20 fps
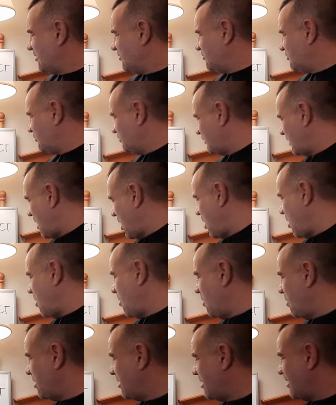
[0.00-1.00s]

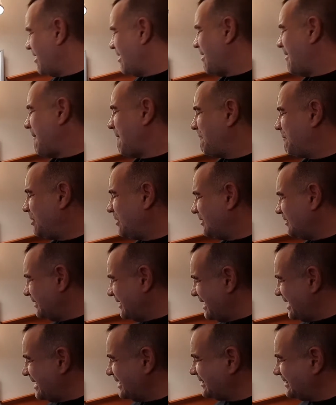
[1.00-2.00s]
So,
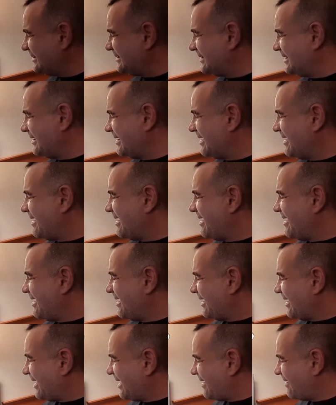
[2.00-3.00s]
police
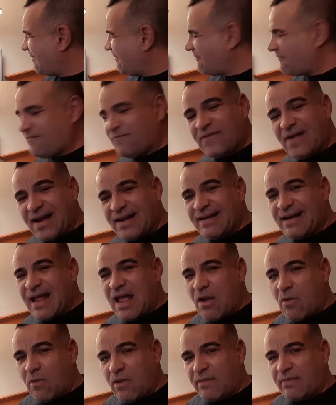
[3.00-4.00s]
can find
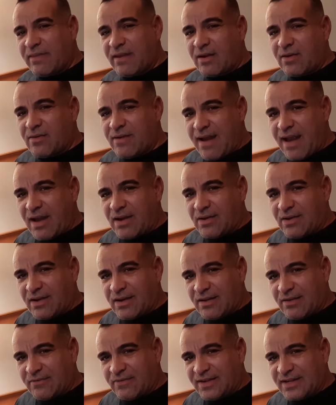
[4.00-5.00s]
out what their
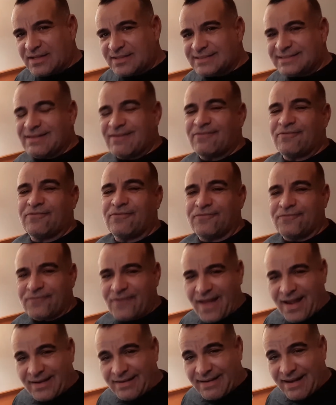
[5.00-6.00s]
narrative is,
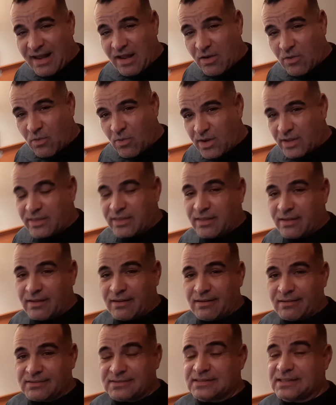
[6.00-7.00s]
find out what
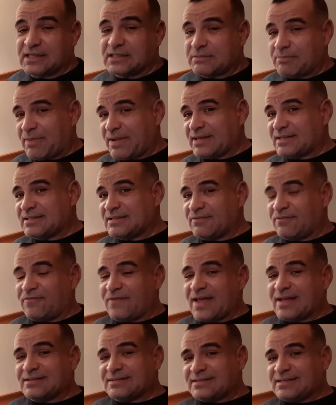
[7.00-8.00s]
the suspect's
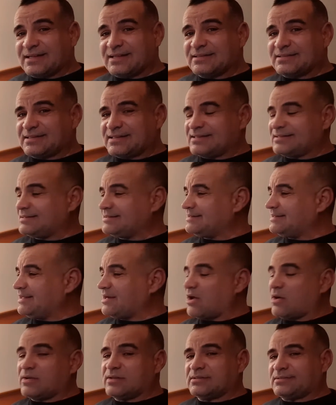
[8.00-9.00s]
defense is, because
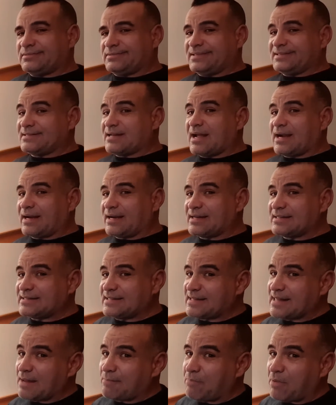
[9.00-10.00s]
he's not going to
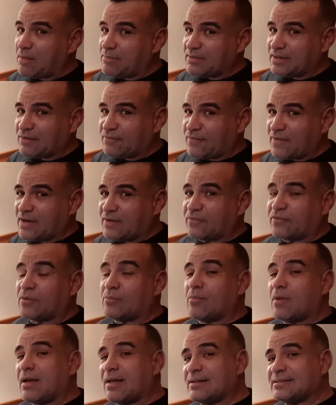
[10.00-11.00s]
see that public defender for
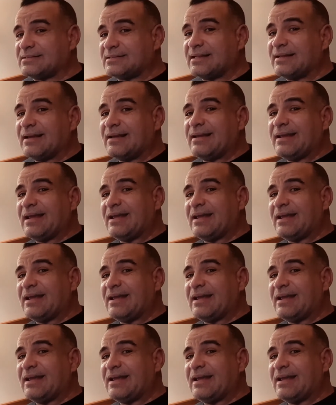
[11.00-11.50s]
months.